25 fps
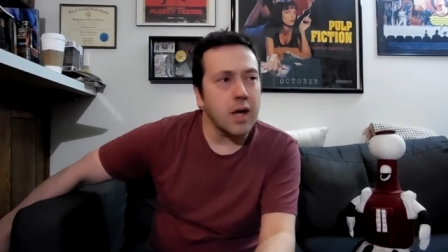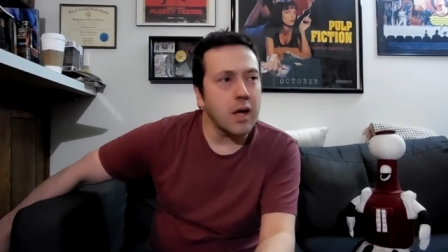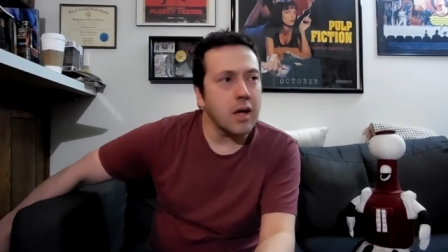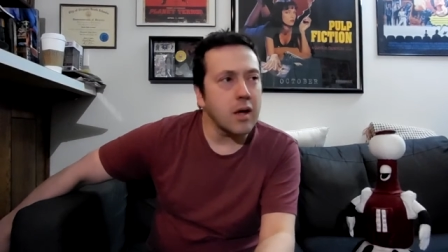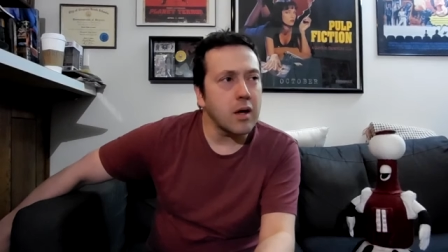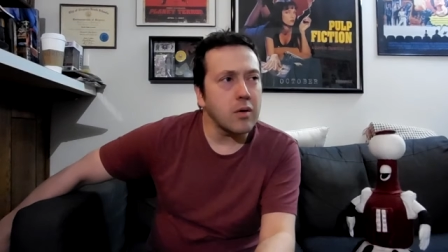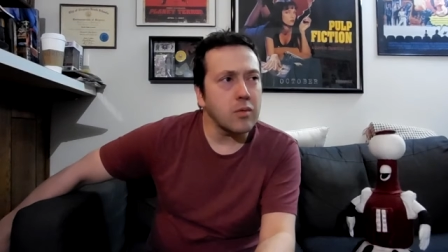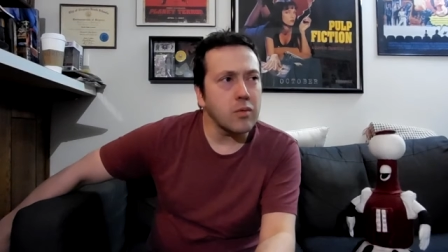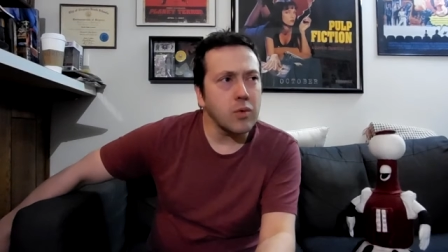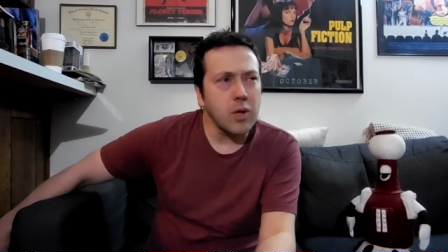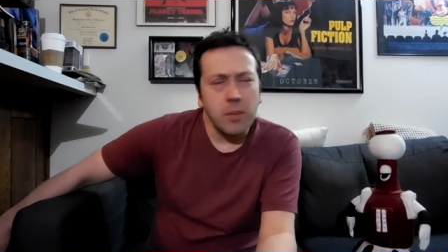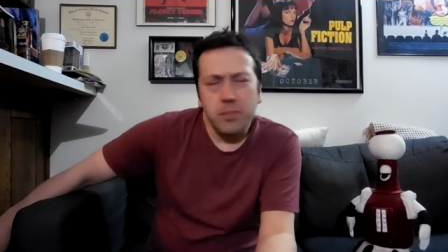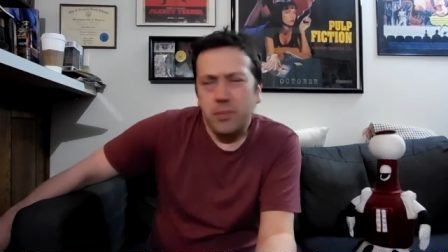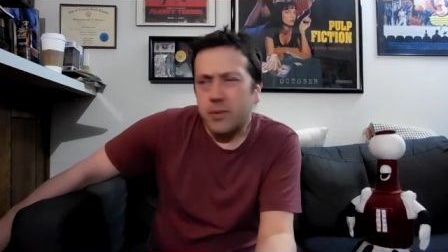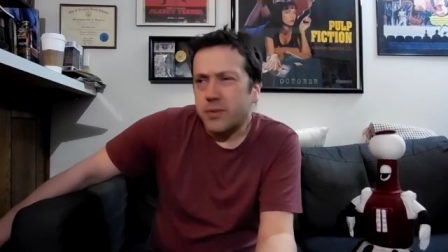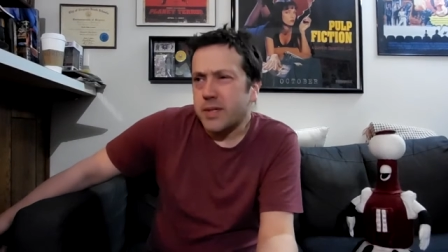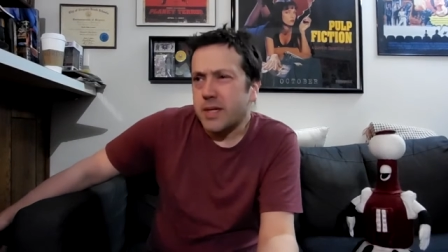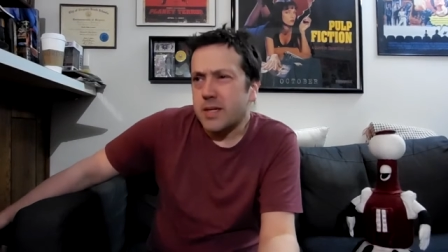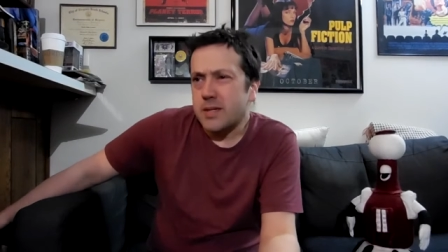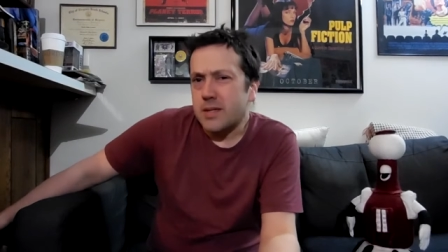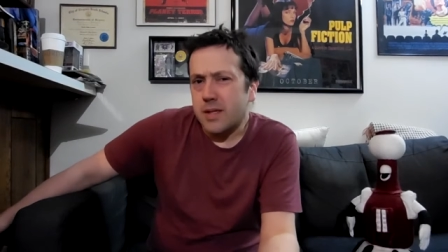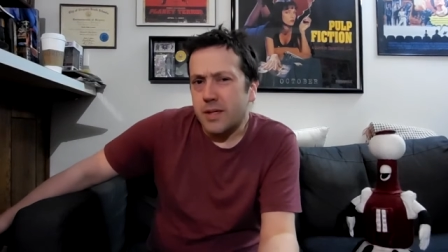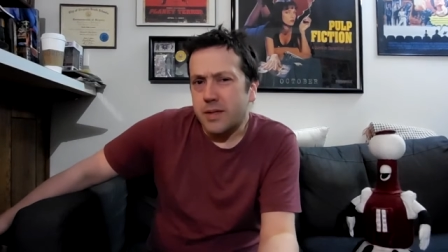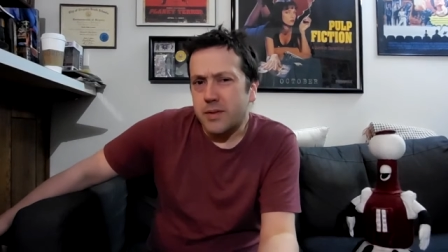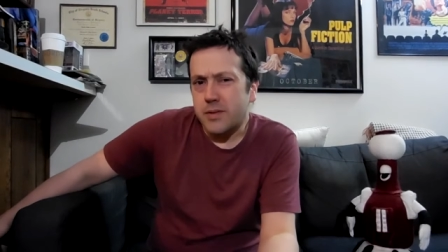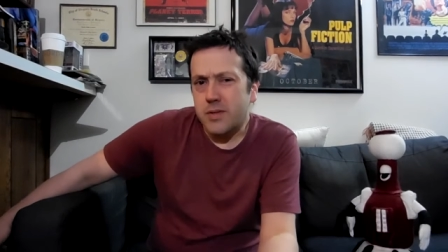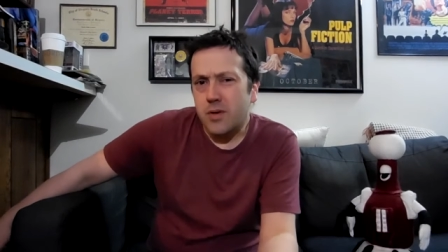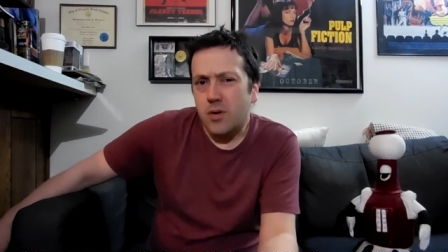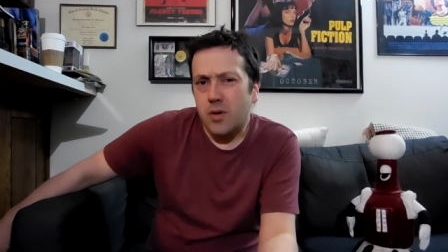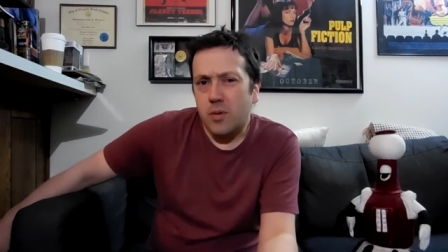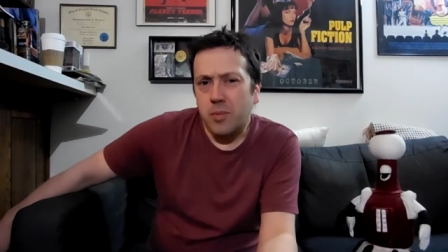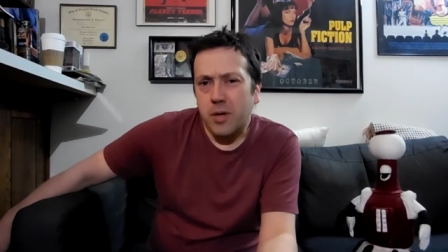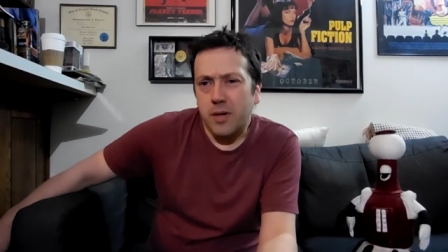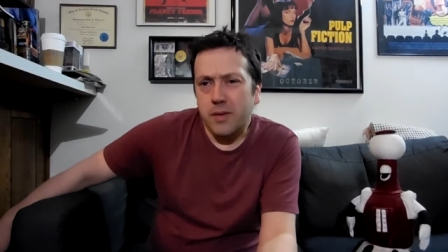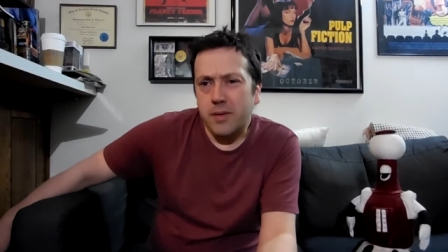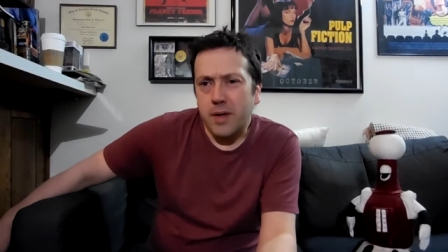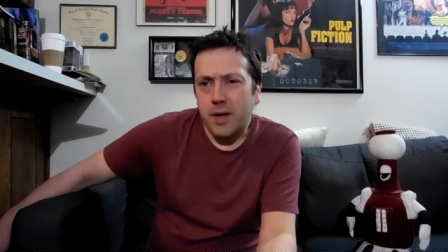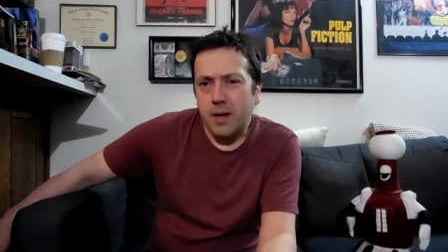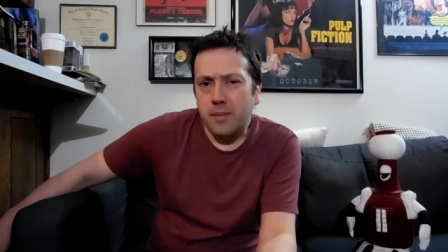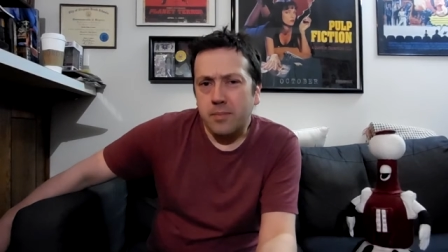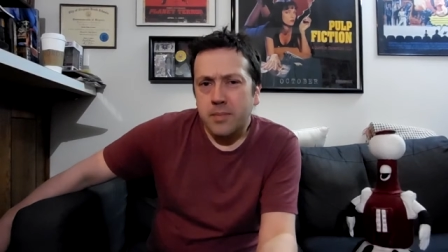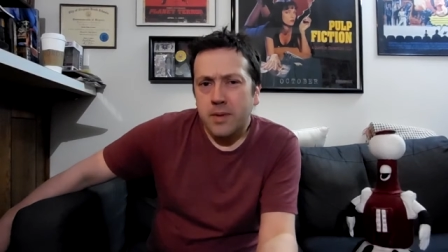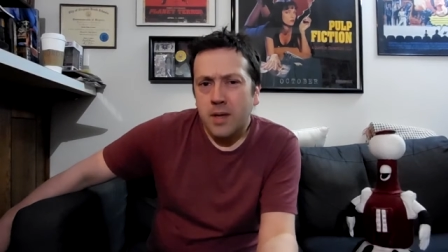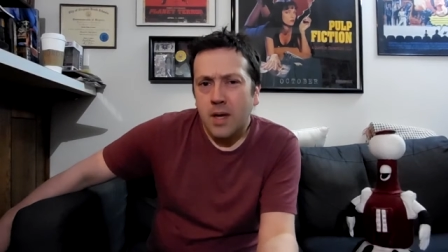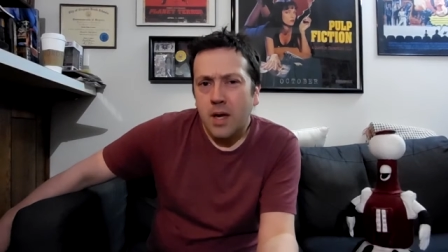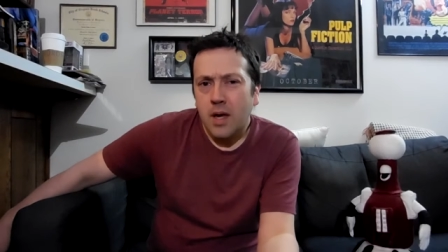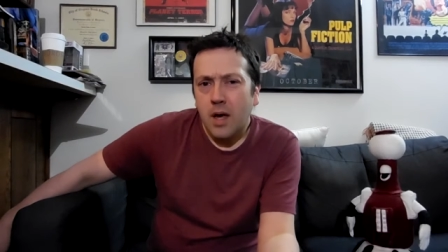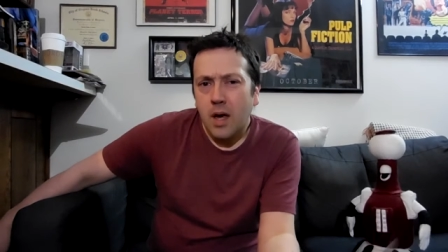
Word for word: We're a couple days late, sorry about that.